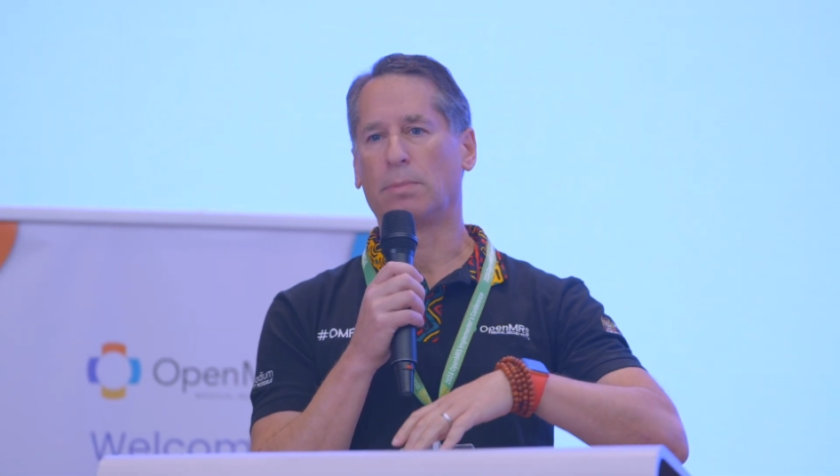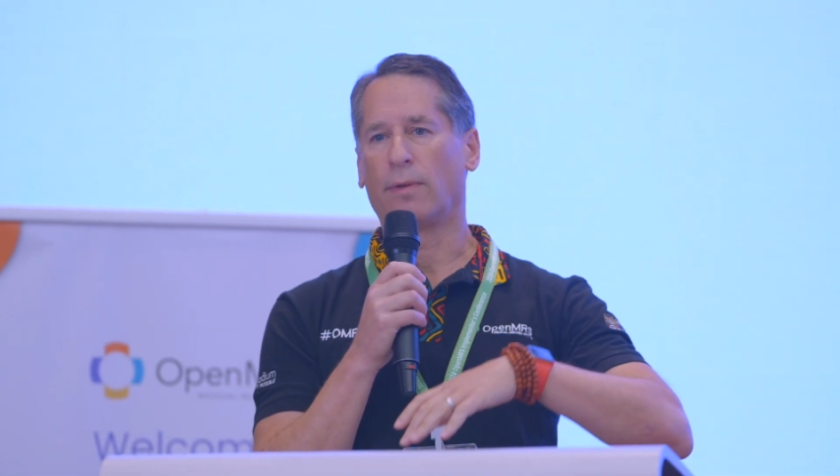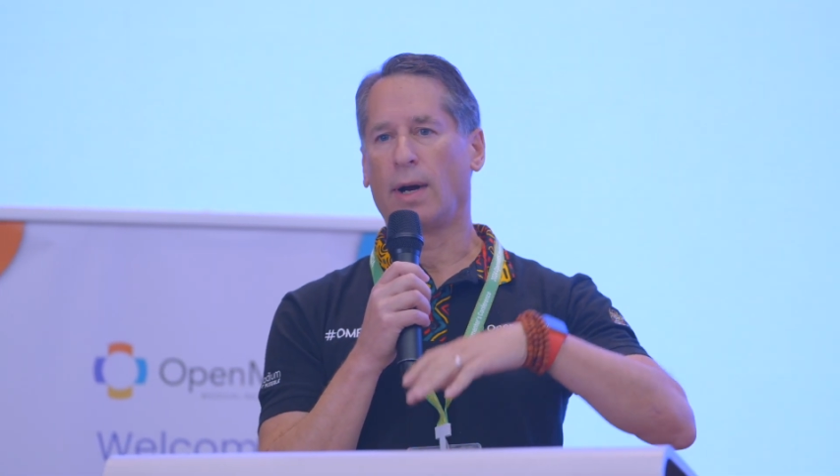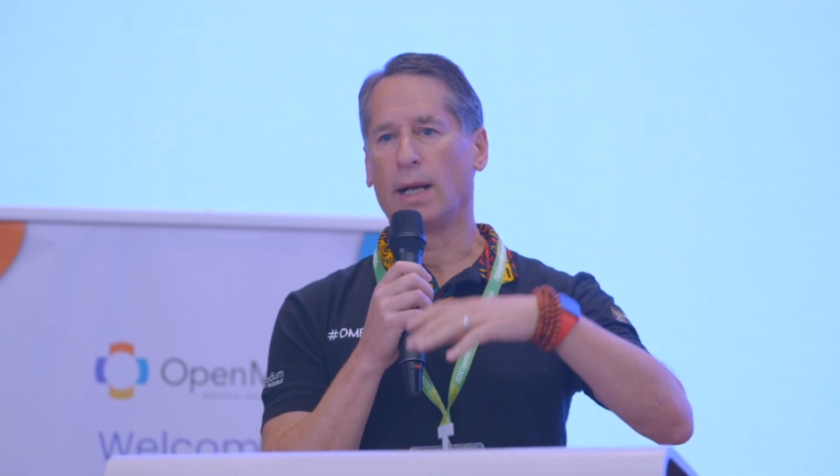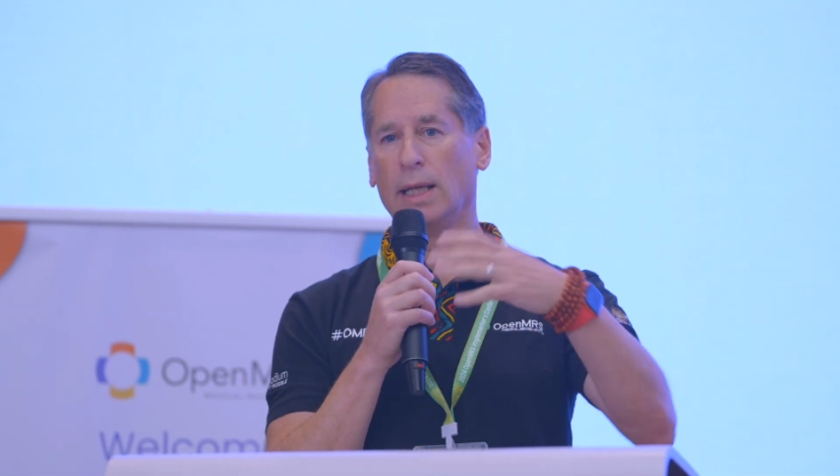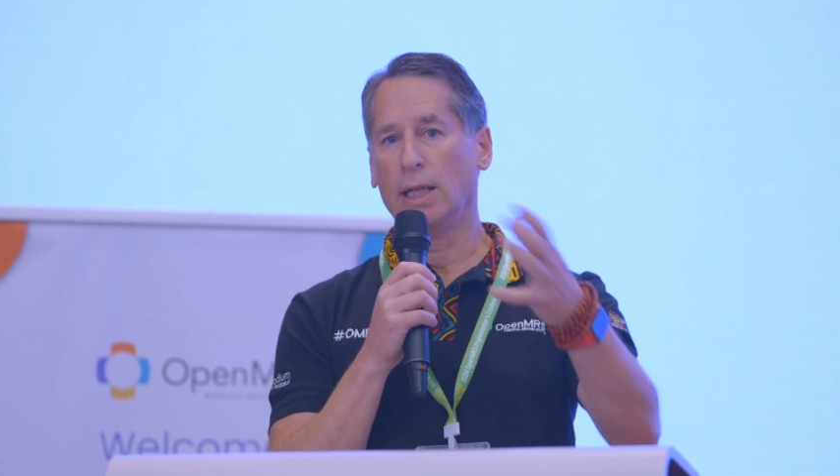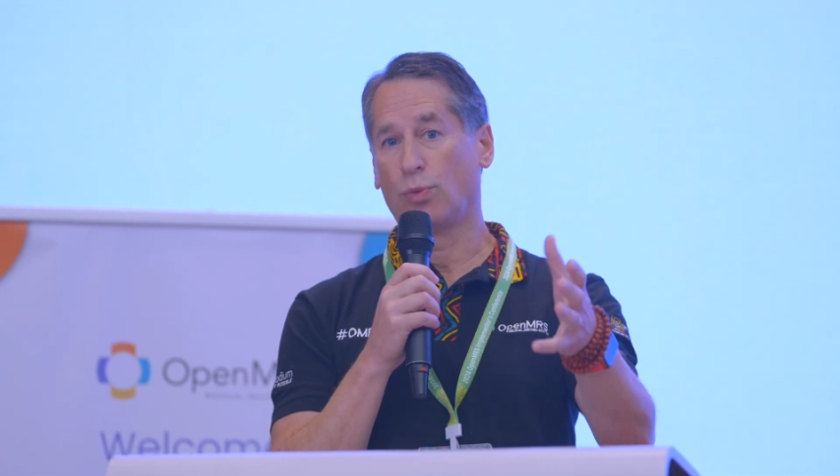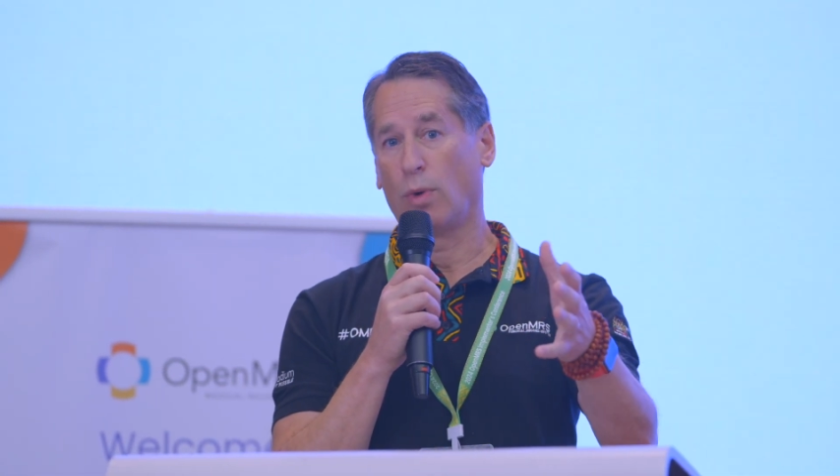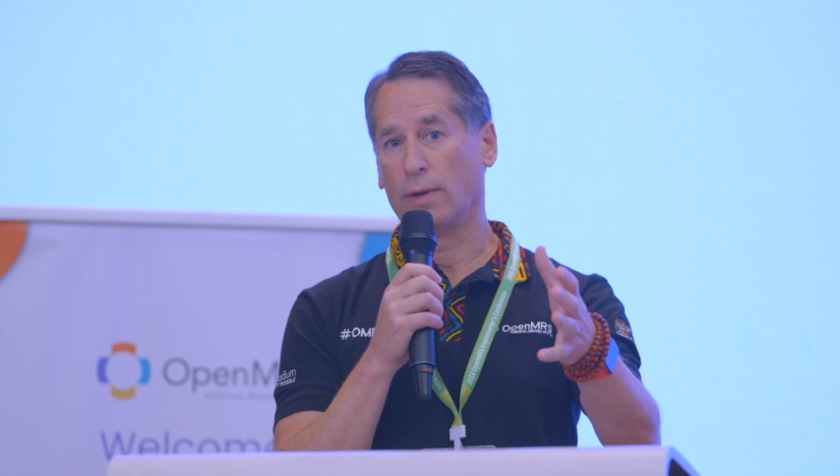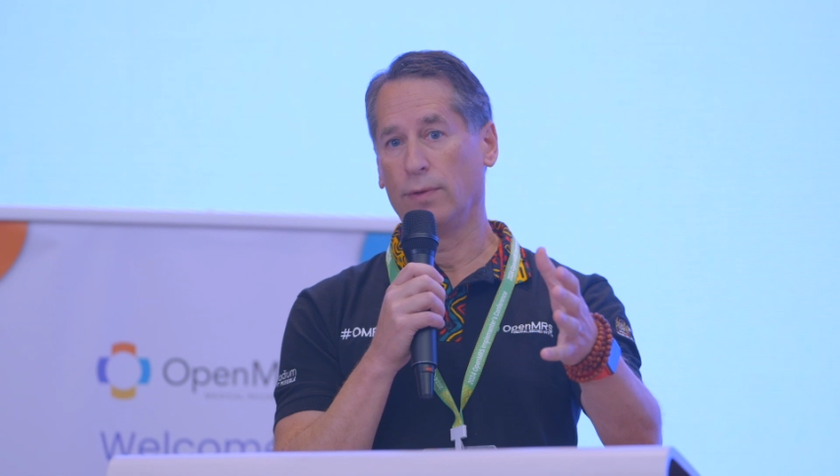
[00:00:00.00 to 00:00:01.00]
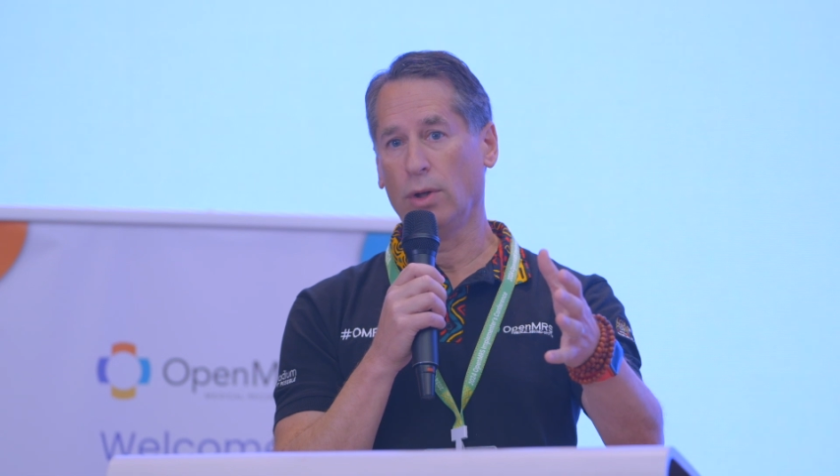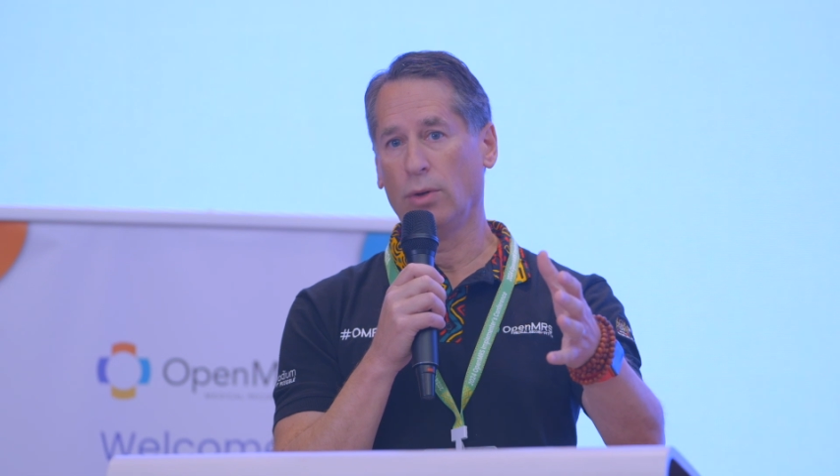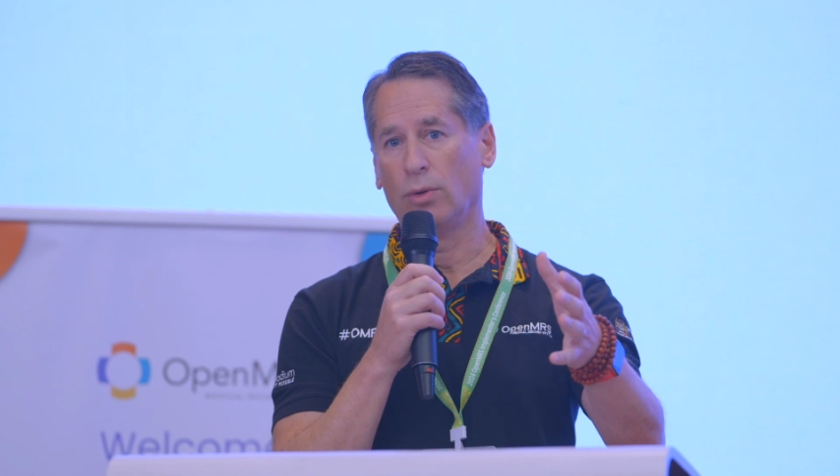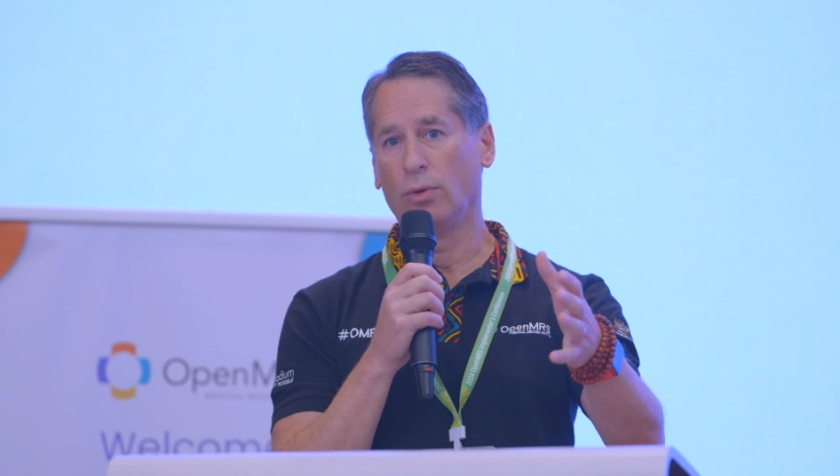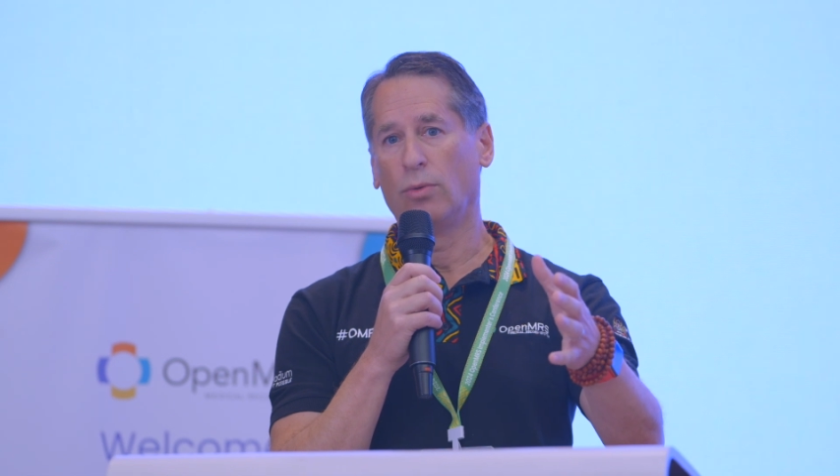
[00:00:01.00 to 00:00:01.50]
provide each one of
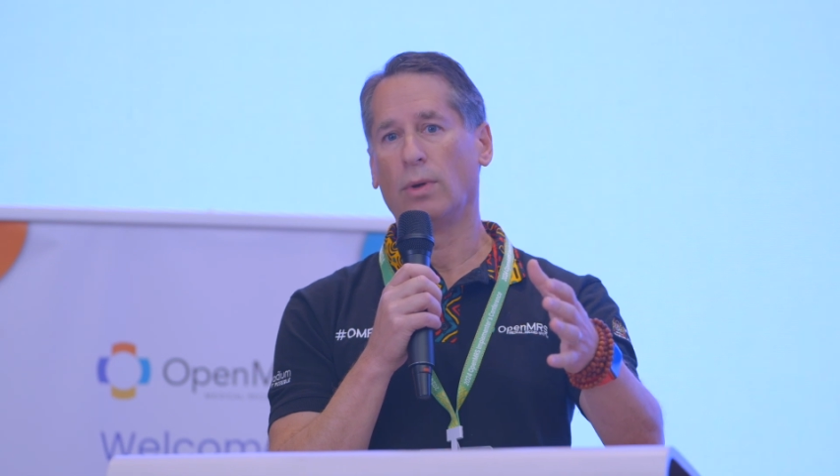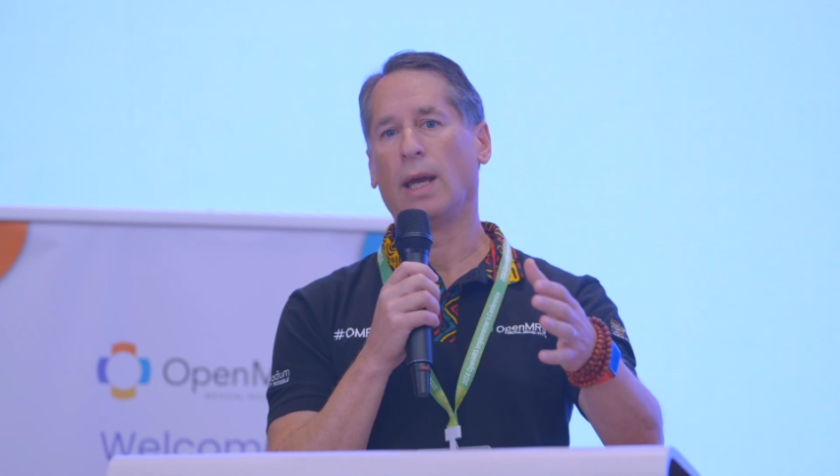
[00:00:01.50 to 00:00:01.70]
you